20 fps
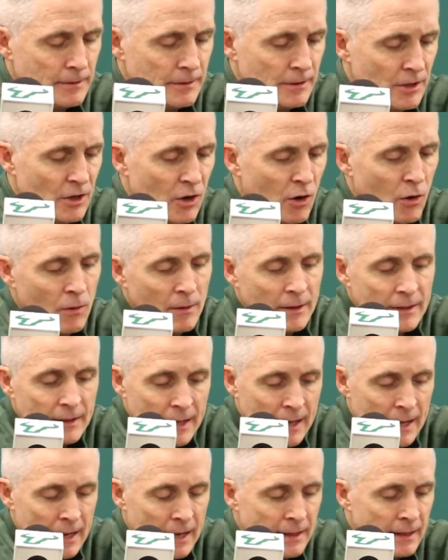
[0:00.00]
You know,
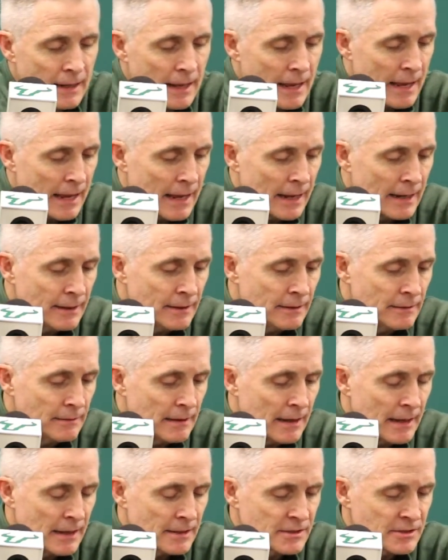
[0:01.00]

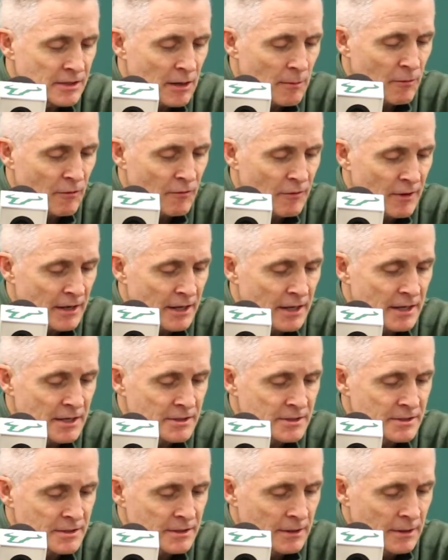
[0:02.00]
and some of it
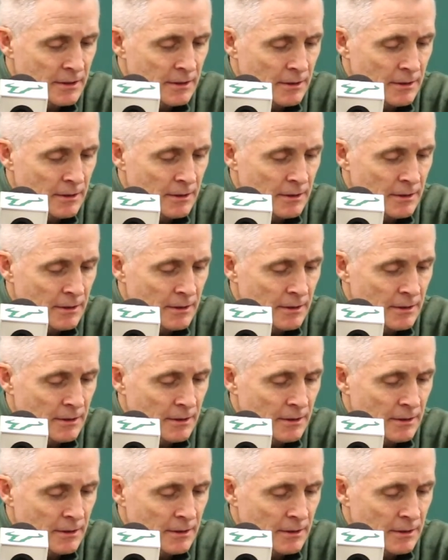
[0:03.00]
is,